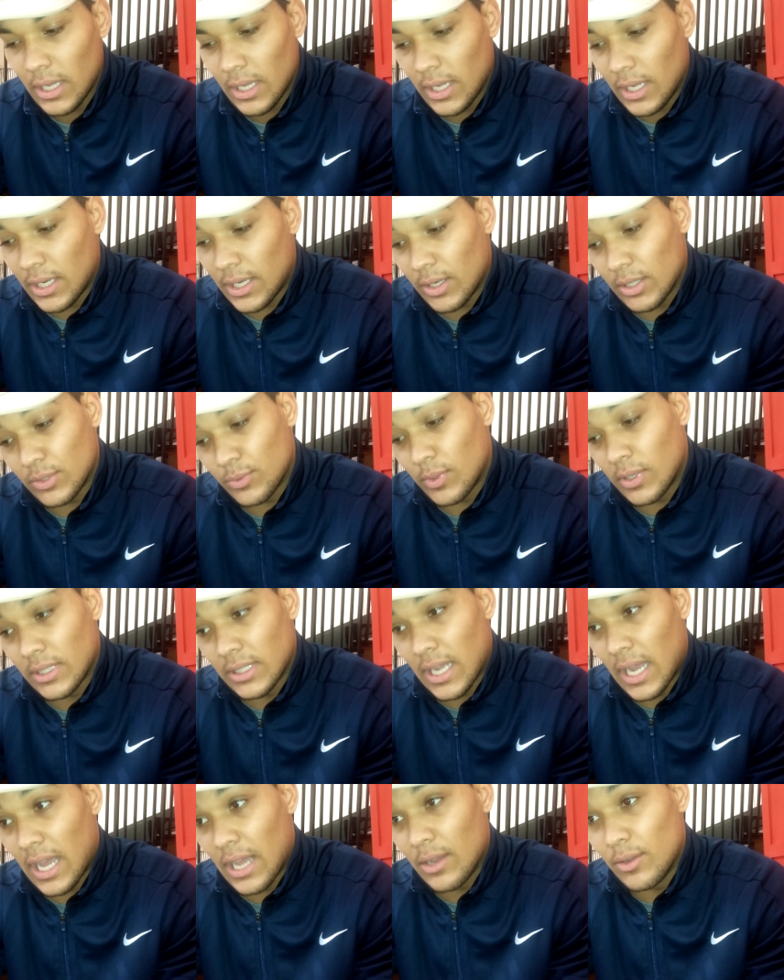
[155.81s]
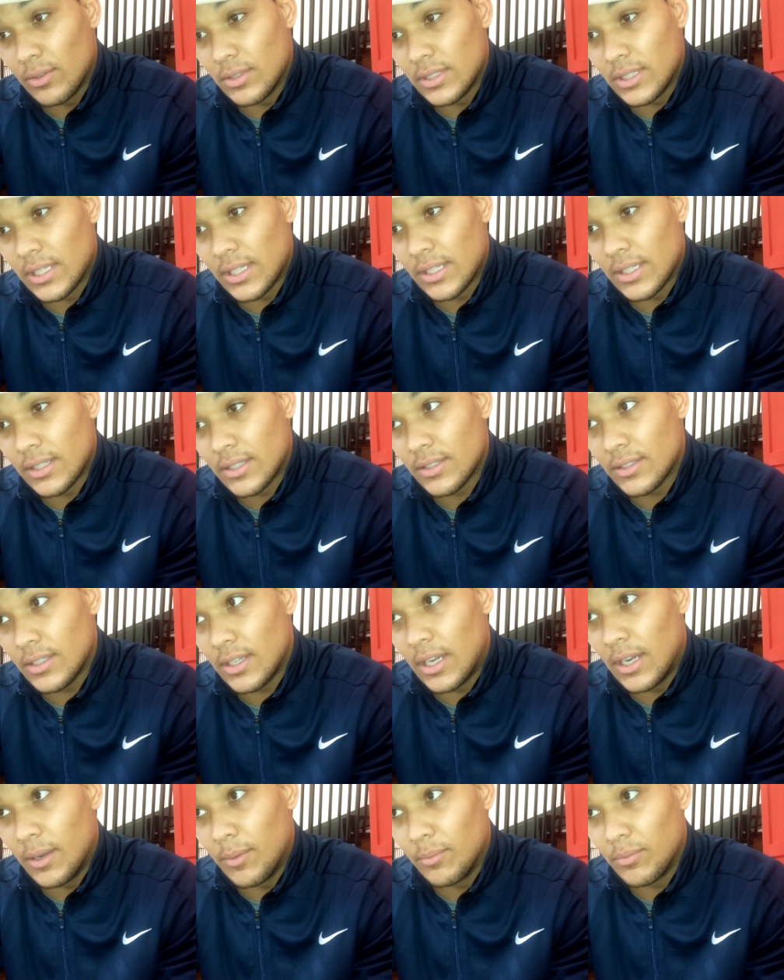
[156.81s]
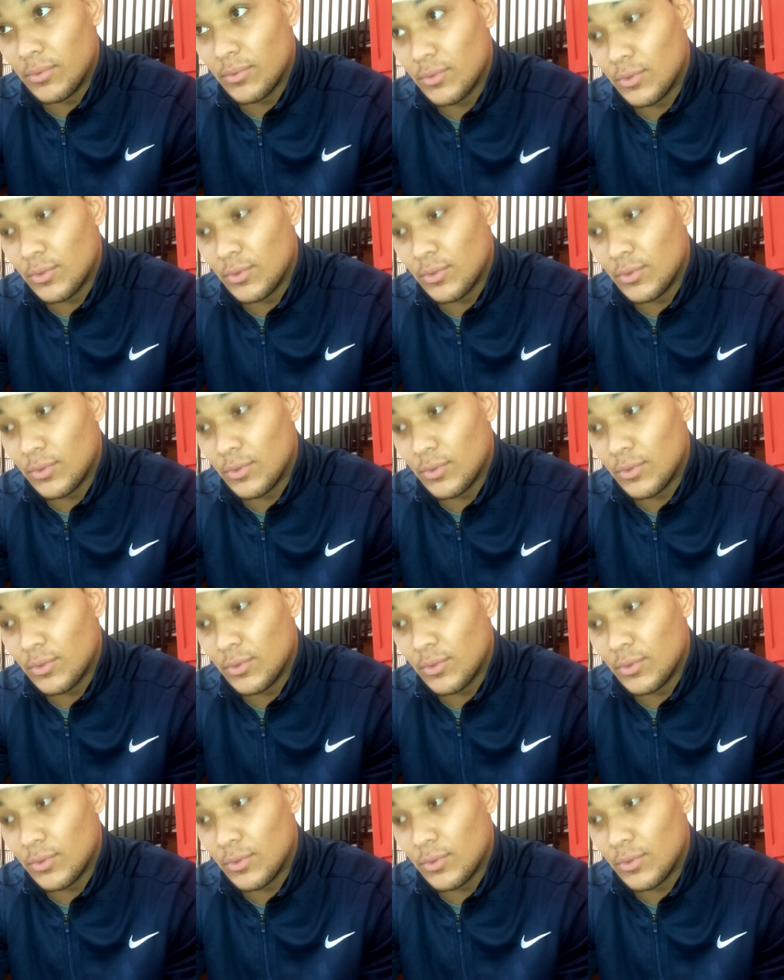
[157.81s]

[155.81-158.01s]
Mm-hmm. There was one guy who was there, um,